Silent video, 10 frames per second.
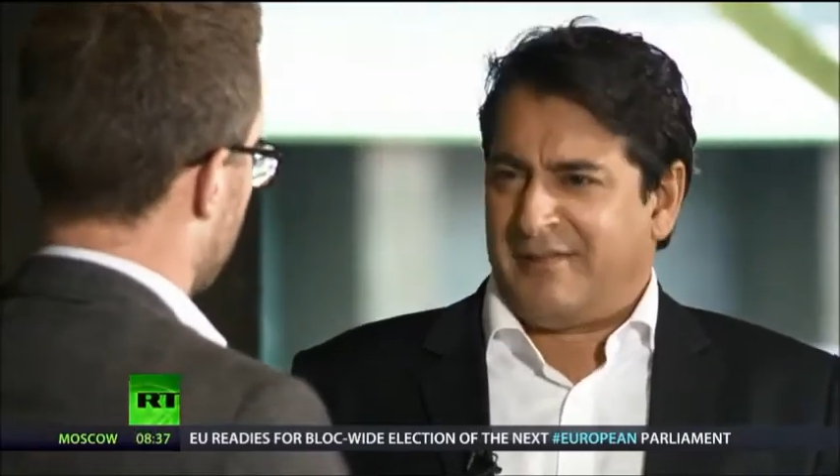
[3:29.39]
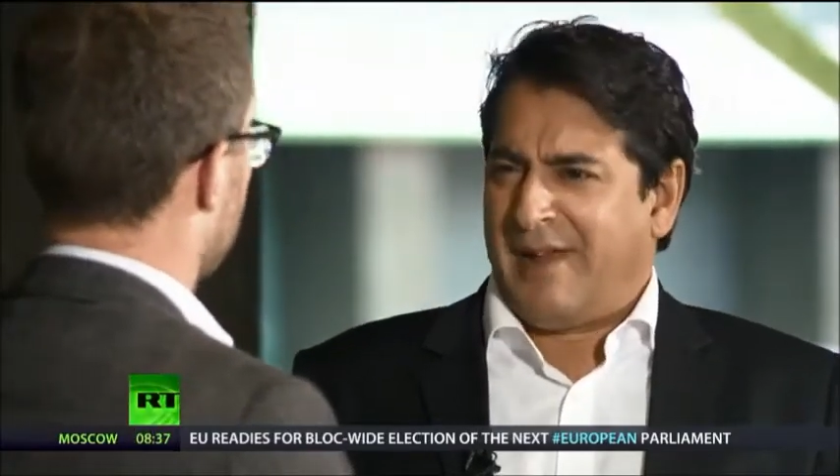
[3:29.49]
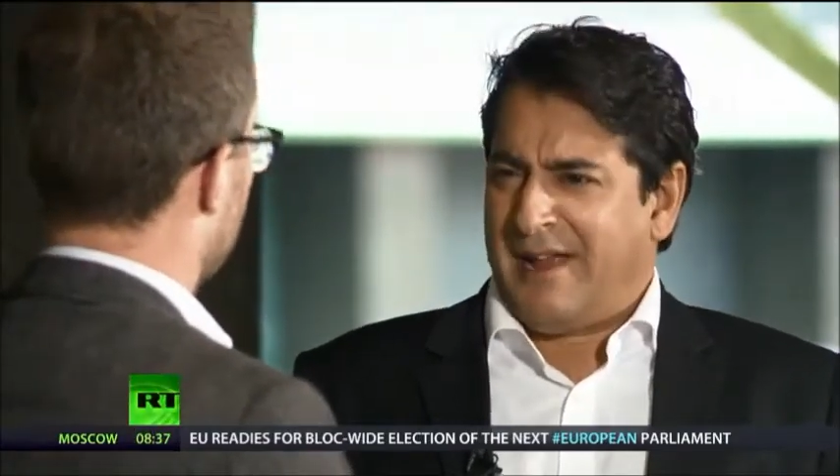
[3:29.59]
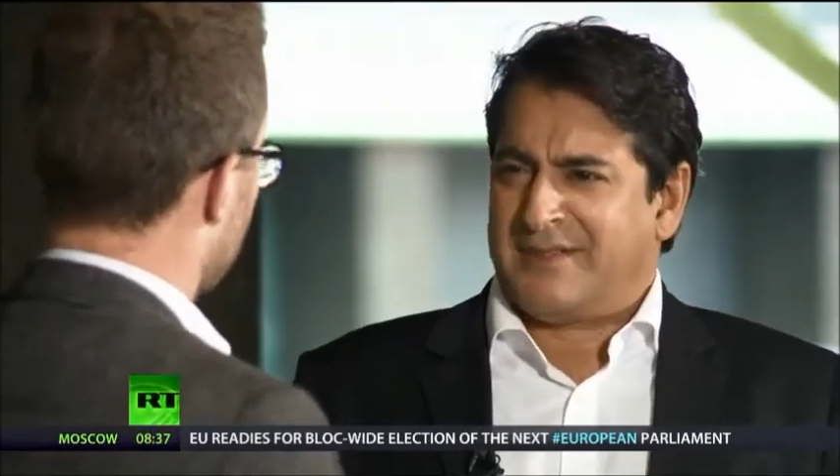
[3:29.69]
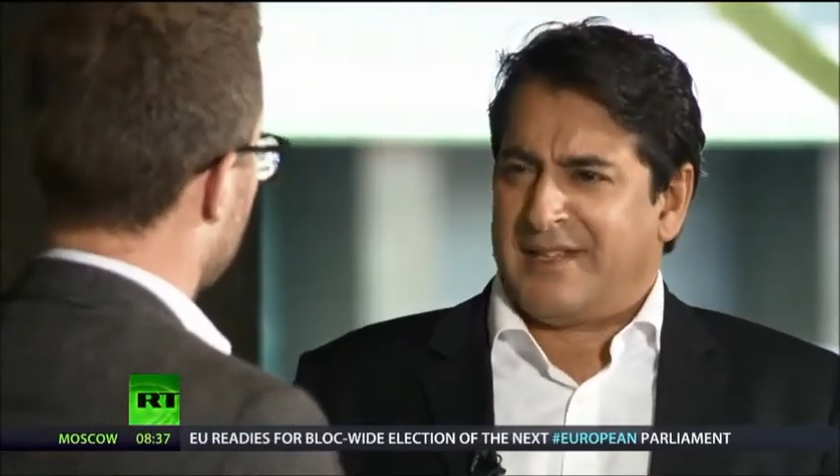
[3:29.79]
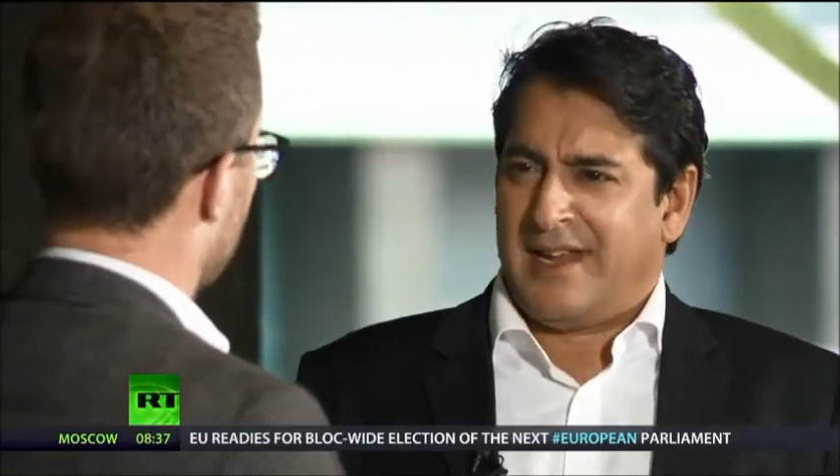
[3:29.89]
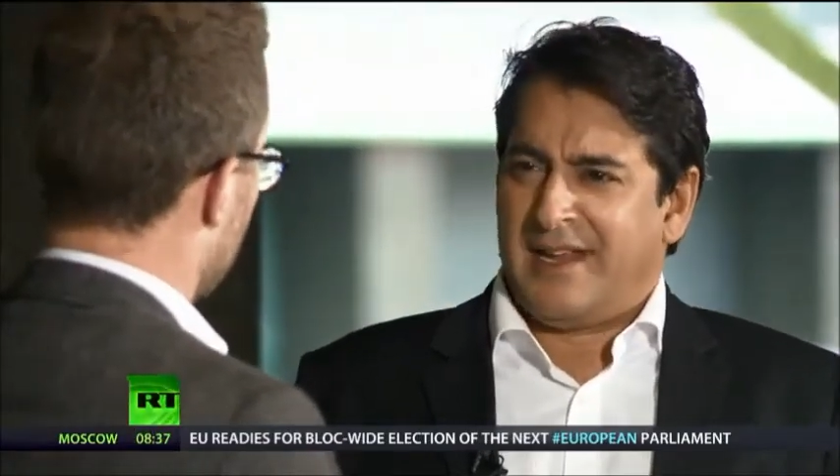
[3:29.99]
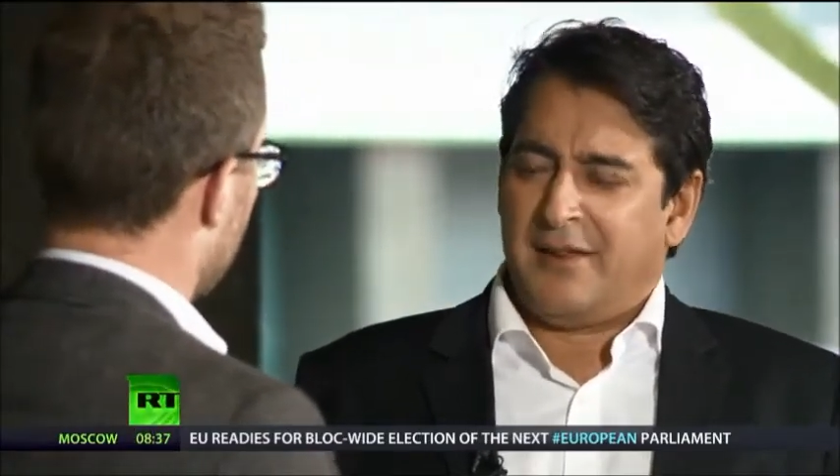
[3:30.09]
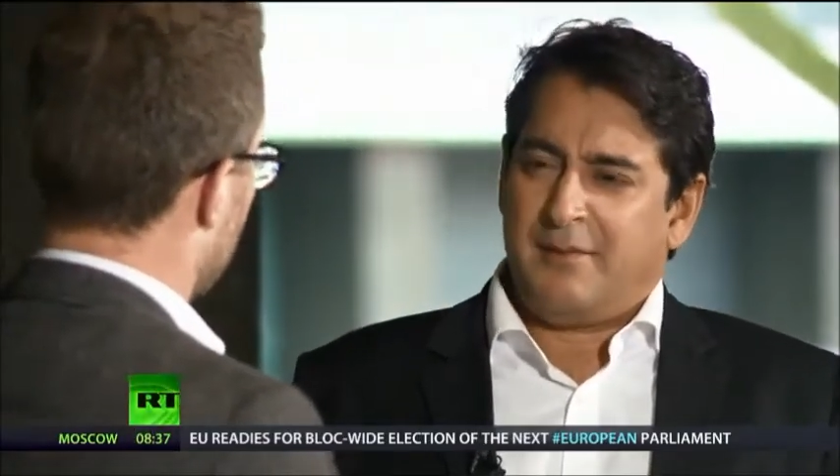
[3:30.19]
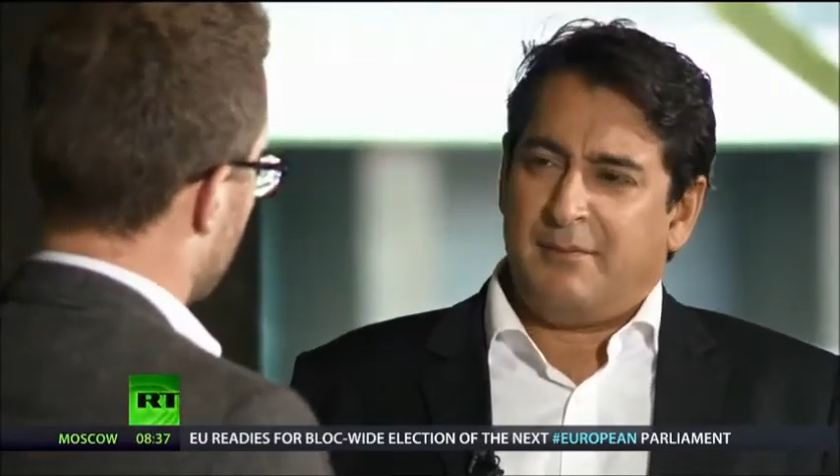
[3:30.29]
perhaps,
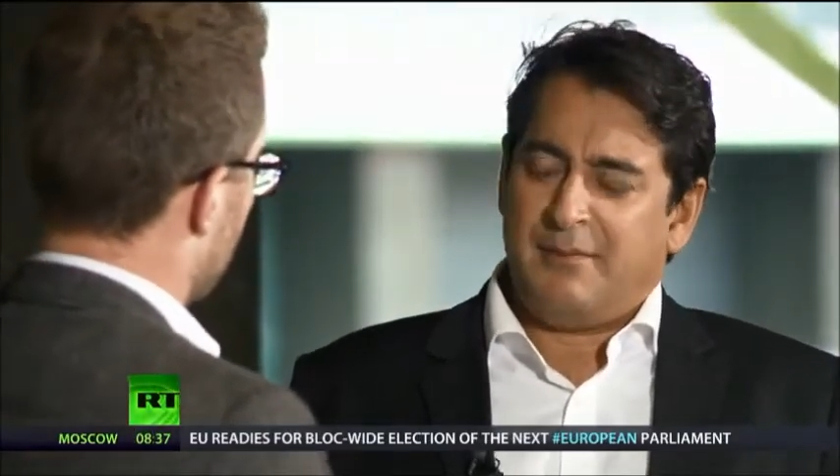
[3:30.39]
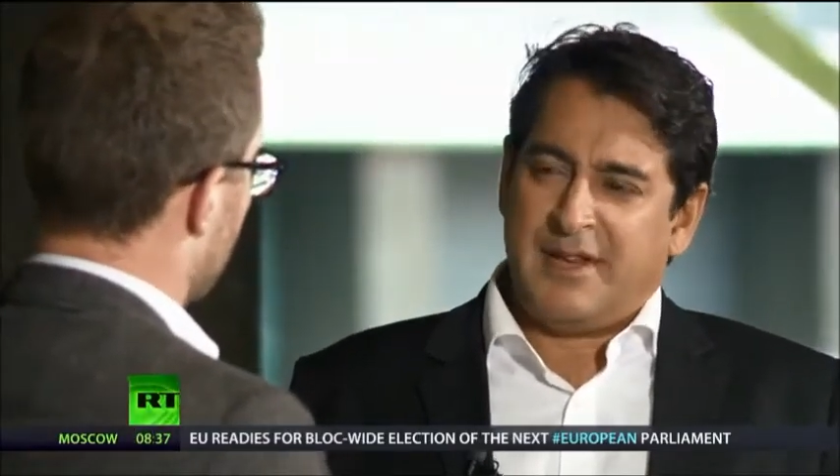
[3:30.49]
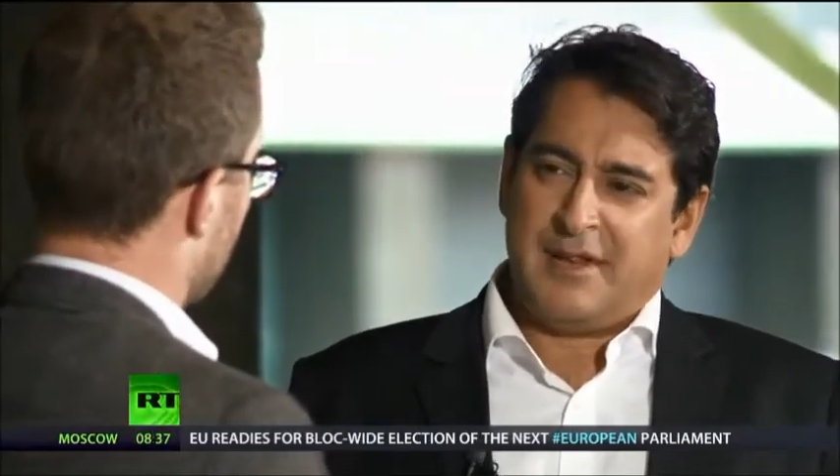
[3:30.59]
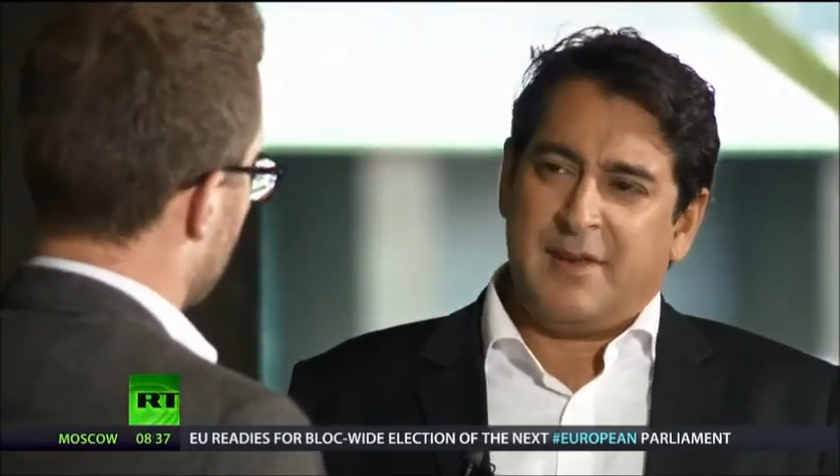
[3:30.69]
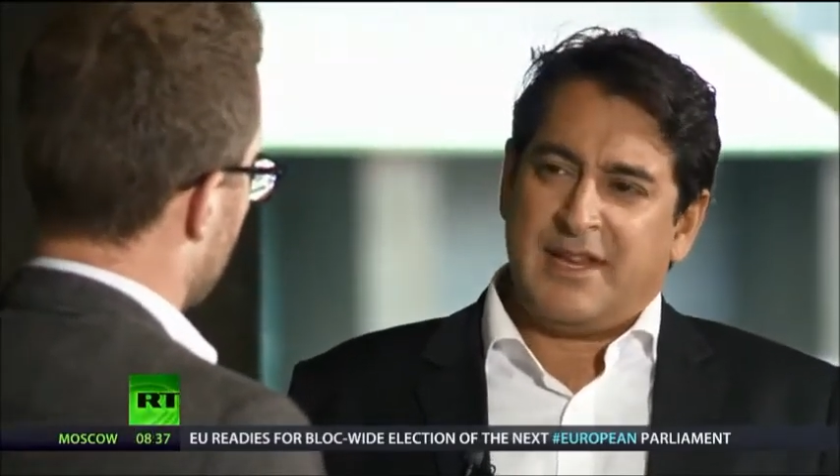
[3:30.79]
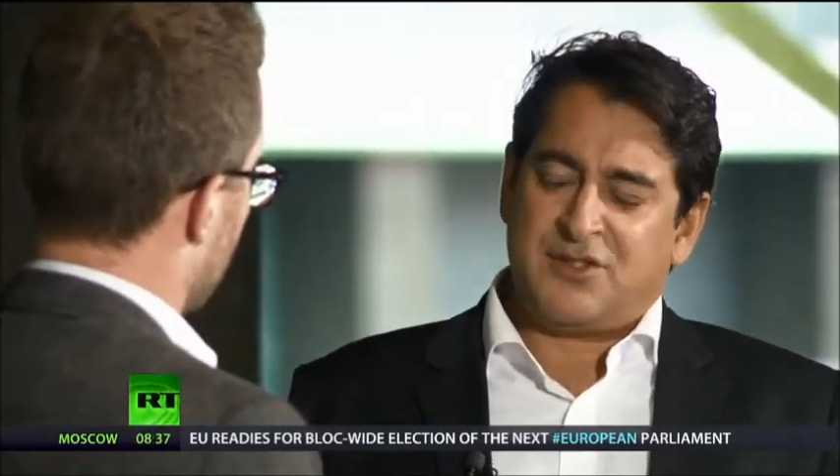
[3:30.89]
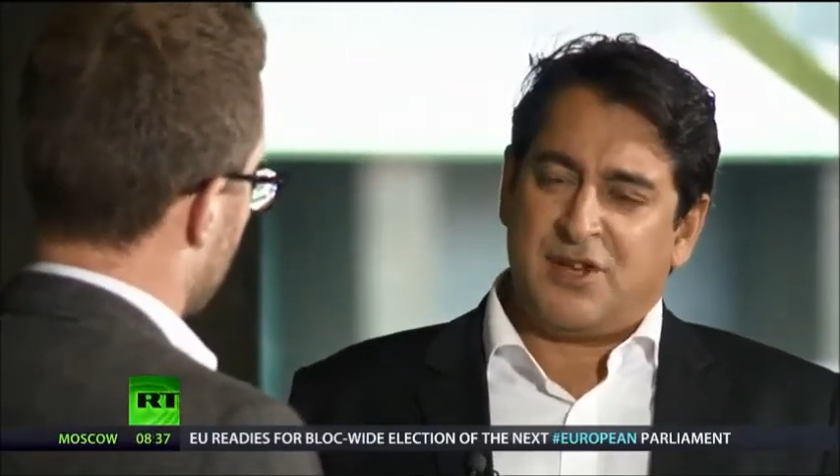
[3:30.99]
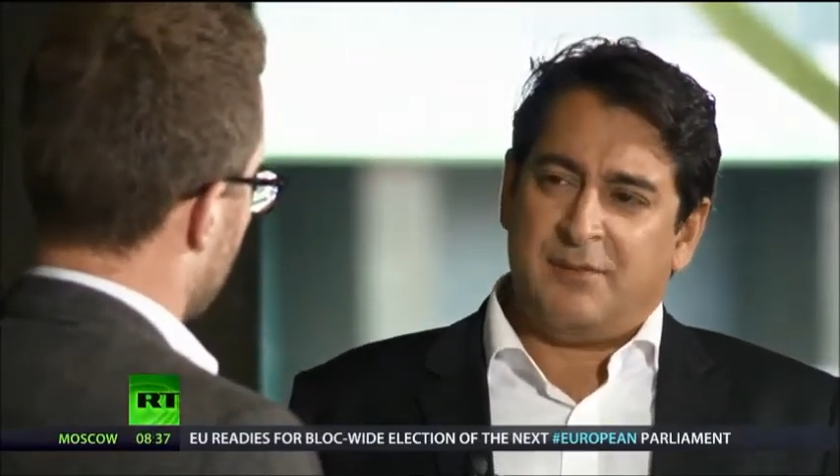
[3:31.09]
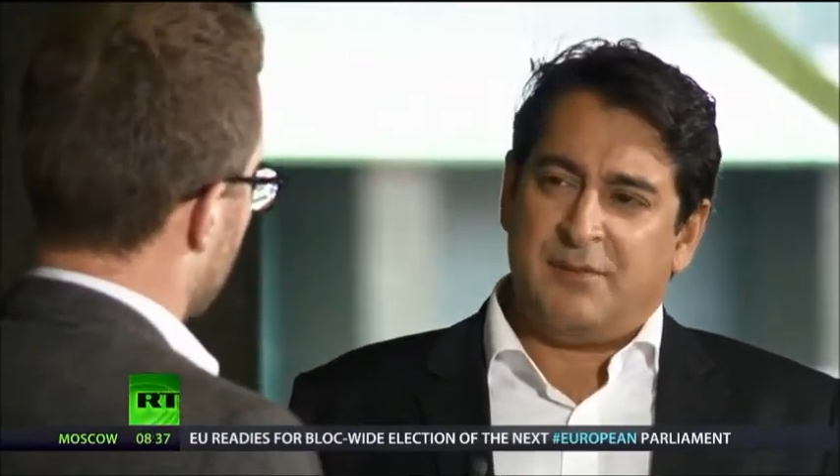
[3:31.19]
in the mainstream